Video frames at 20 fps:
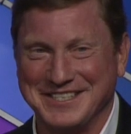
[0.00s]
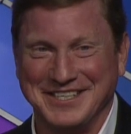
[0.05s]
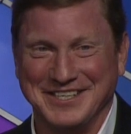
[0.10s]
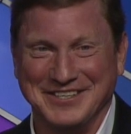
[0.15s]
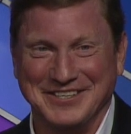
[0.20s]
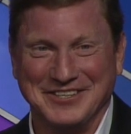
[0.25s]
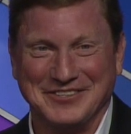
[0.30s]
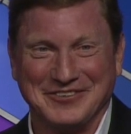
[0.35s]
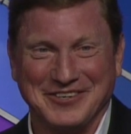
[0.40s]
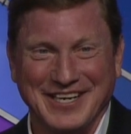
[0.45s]

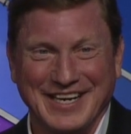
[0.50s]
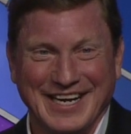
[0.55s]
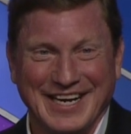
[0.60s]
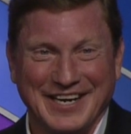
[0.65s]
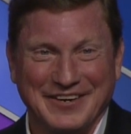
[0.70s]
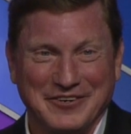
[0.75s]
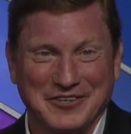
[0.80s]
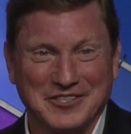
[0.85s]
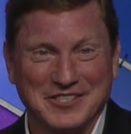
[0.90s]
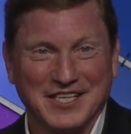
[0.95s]
two to three
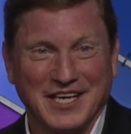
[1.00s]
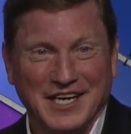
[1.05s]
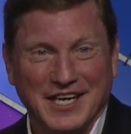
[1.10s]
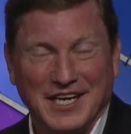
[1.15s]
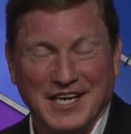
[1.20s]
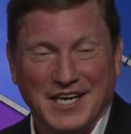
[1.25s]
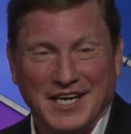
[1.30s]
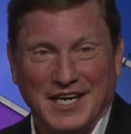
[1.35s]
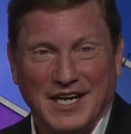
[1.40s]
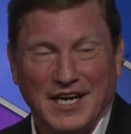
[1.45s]
hours.
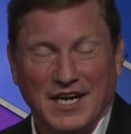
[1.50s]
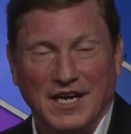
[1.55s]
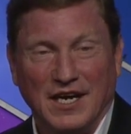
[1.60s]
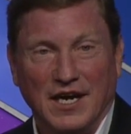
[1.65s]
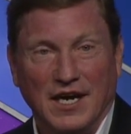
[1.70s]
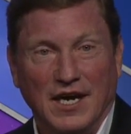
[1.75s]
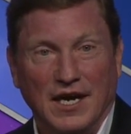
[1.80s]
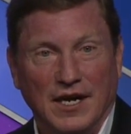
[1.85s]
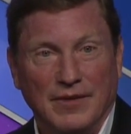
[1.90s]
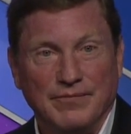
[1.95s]

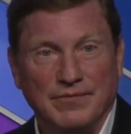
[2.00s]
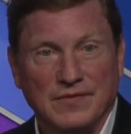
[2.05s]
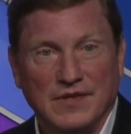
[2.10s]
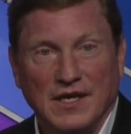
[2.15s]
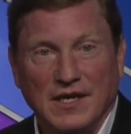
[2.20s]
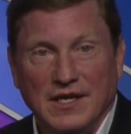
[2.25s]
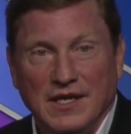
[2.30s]
Um,